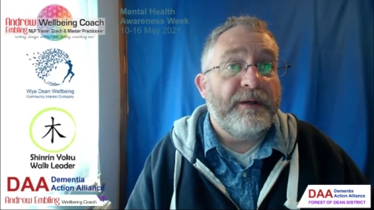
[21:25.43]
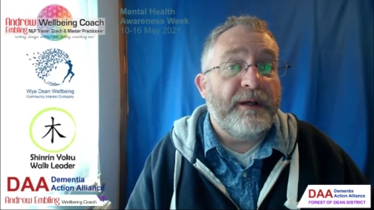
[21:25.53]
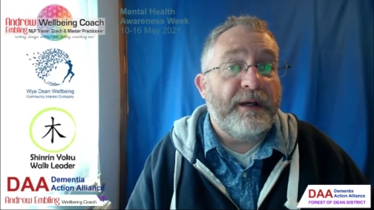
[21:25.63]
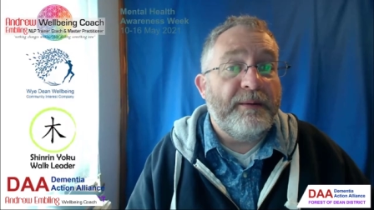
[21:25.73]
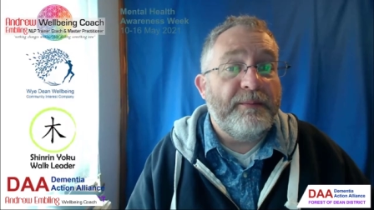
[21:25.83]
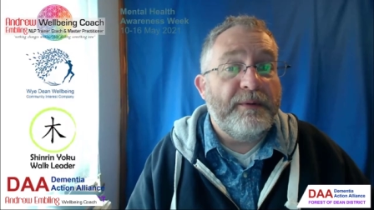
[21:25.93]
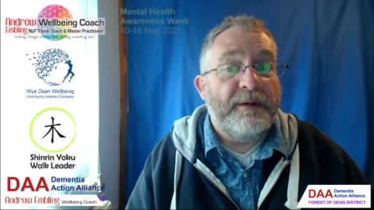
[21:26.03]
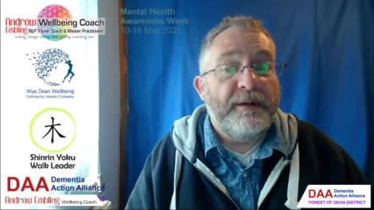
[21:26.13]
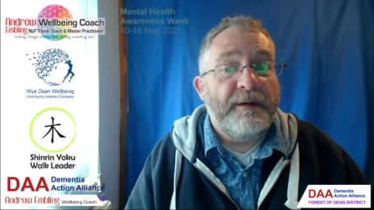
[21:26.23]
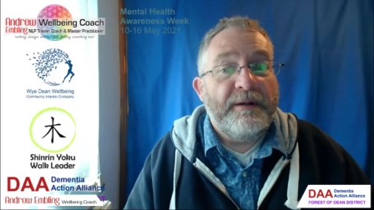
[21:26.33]
And
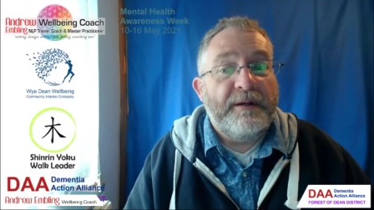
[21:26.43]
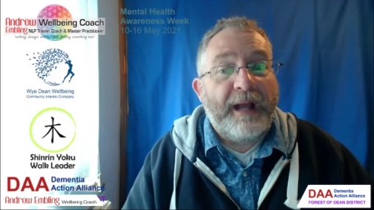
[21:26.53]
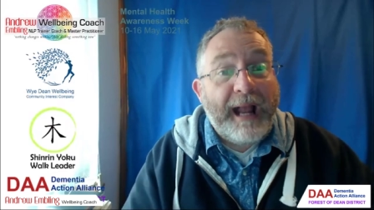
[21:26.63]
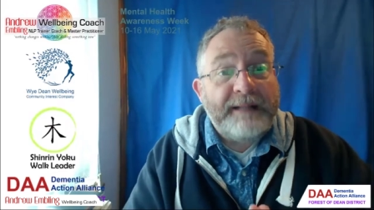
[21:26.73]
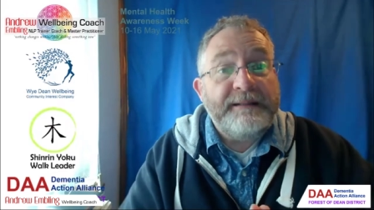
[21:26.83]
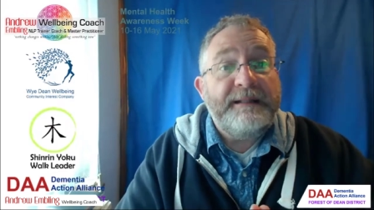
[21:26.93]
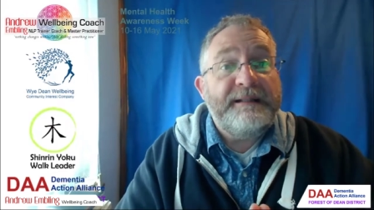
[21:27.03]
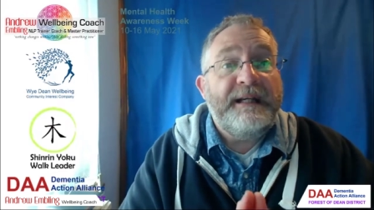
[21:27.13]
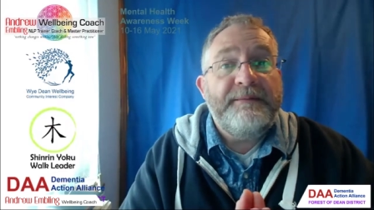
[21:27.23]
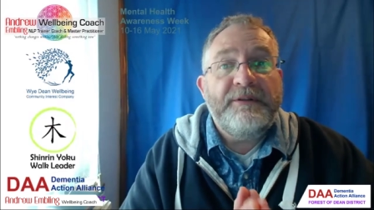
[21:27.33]
at the
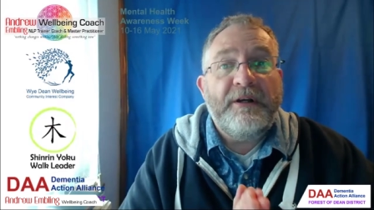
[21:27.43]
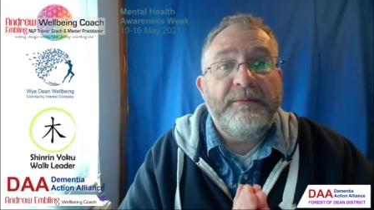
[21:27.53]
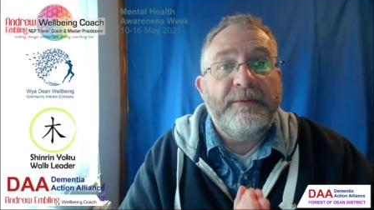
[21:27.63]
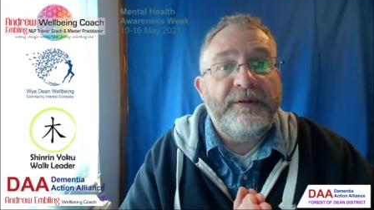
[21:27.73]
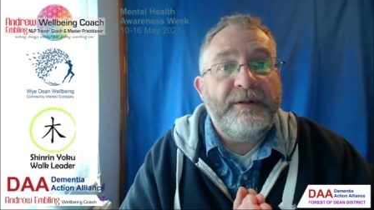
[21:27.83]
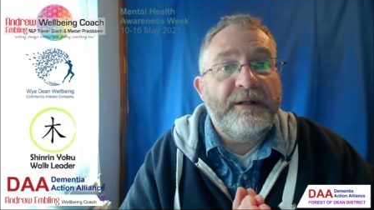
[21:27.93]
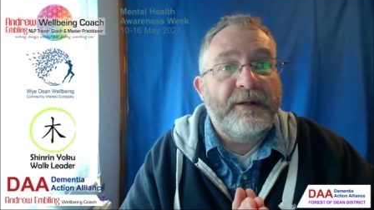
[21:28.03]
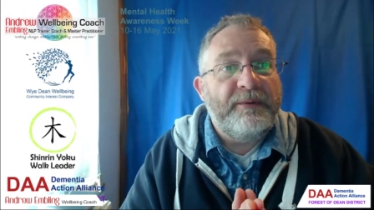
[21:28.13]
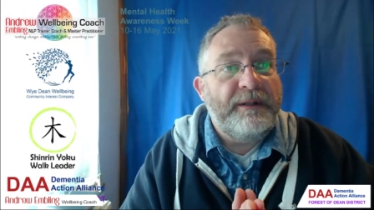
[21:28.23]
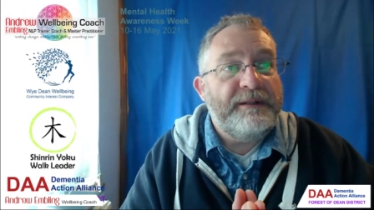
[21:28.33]
same time, I think,
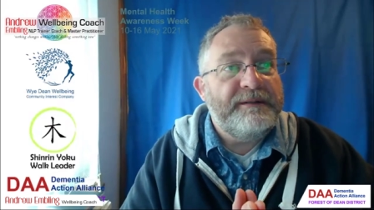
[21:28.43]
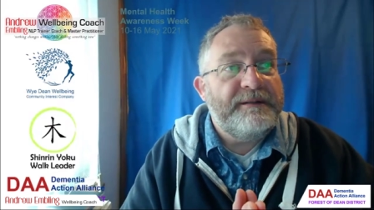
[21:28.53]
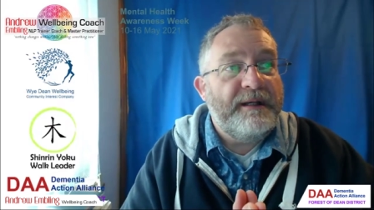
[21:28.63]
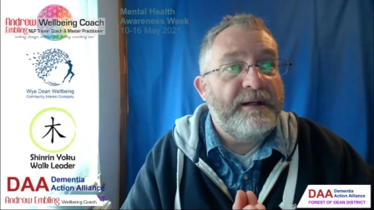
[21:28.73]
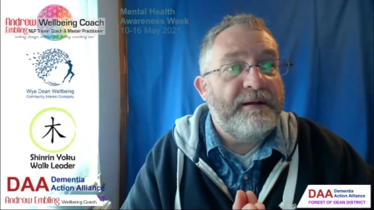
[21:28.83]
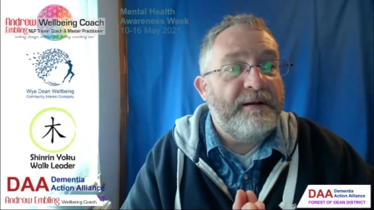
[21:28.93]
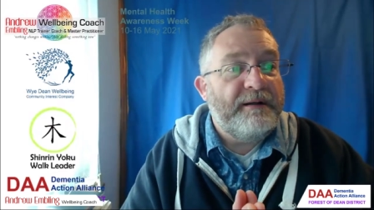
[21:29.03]
it's there.